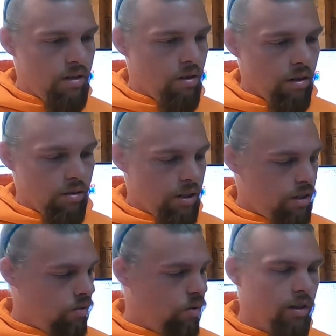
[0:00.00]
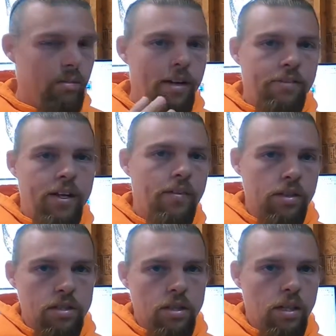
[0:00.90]
are just one of my
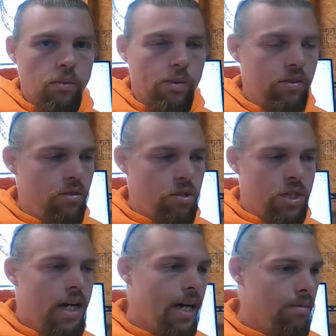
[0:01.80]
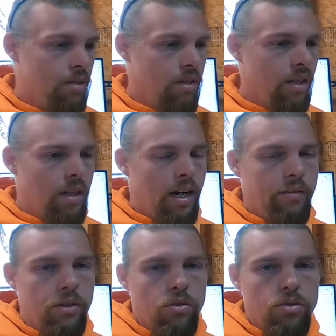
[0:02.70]
favorites. We've used chaps.
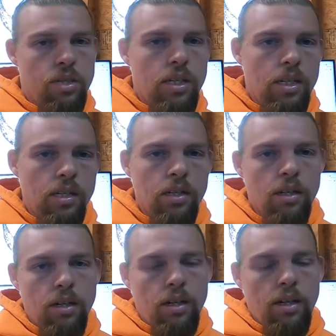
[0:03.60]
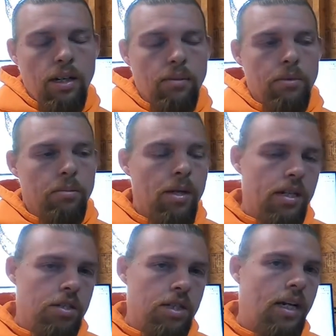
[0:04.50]
I've used the
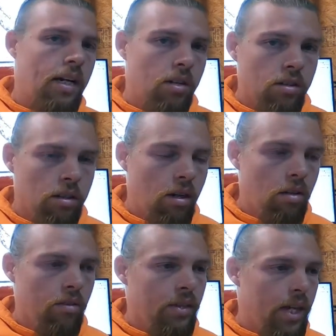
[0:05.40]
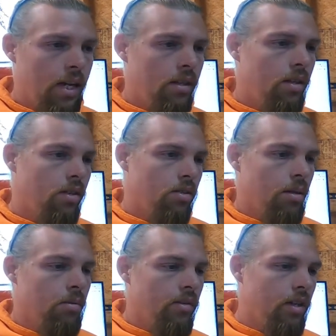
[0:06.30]
mesh style, all of that. You know,
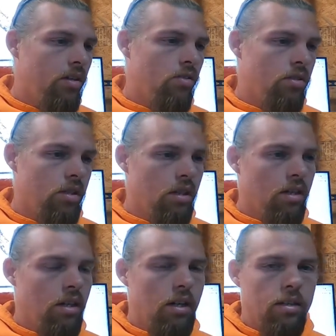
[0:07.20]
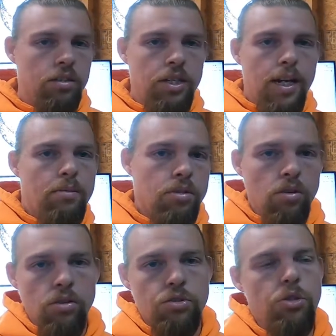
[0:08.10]
some of those, the chaps
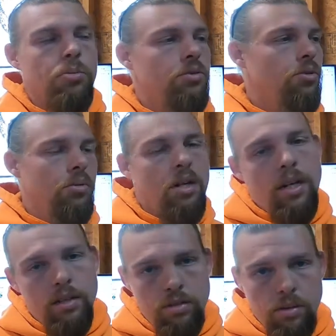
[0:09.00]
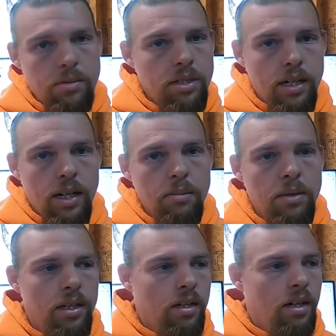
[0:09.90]
are super hot in the
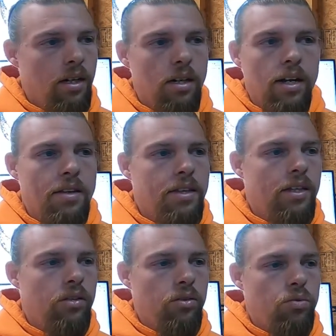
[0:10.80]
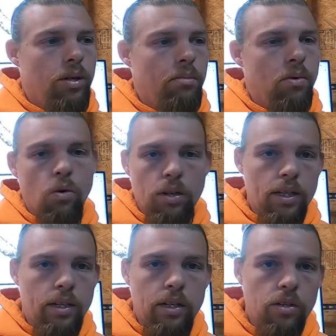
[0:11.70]
summertime. I think you sweat more
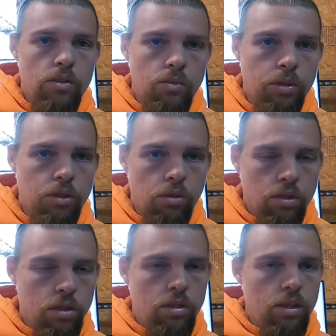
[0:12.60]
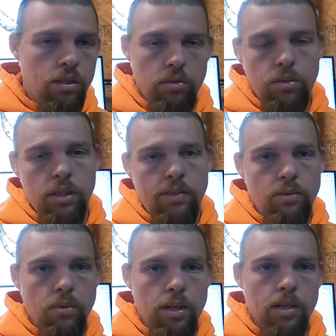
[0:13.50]
in those with shorts on than you would
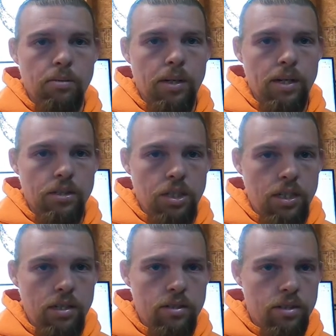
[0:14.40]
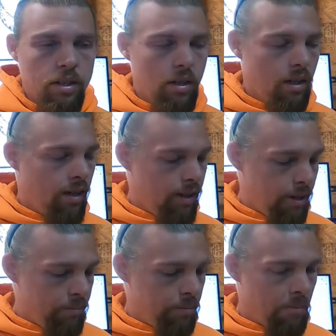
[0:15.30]
even wearing a pair of jeans.
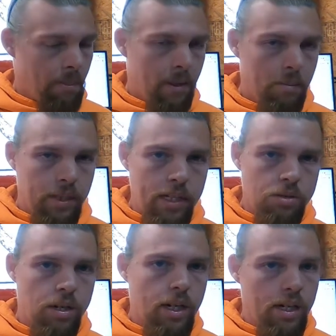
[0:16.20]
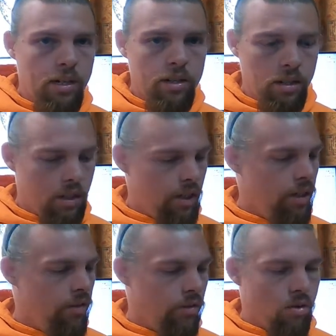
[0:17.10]
But these right here,
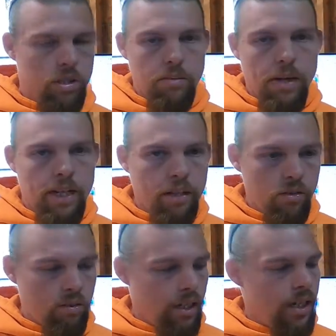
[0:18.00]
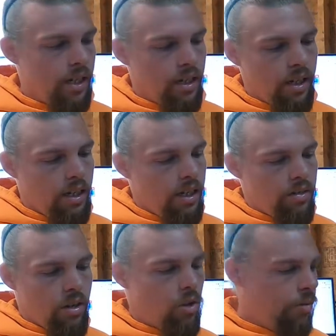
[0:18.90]
you know, of course the back of your leg
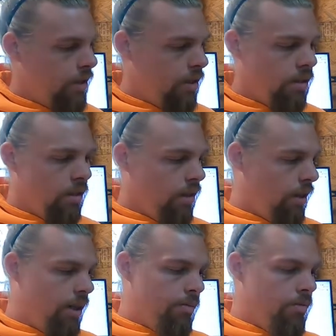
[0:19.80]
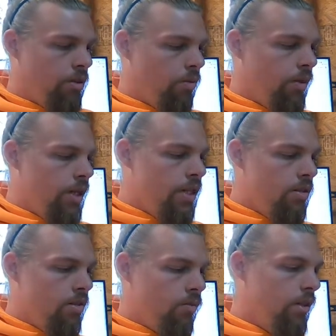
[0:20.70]
is open. So when
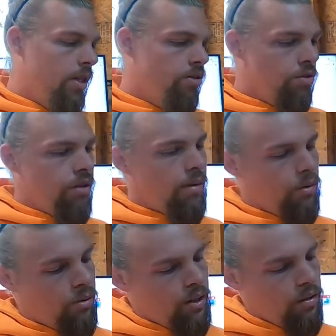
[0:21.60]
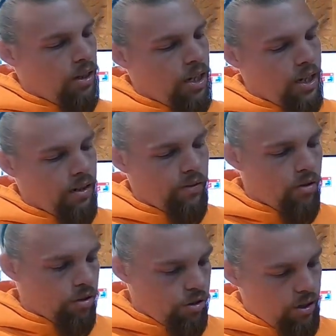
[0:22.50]
these are strapped around your leg, of
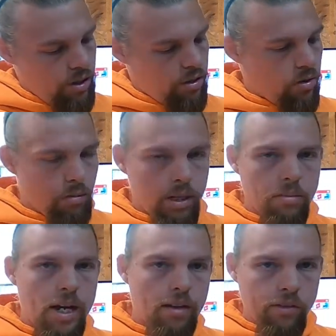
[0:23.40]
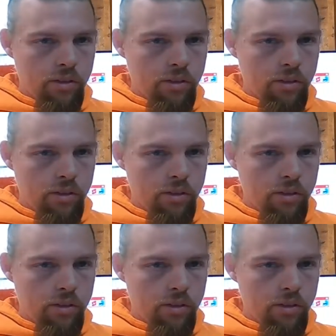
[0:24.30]
course this is going to be the back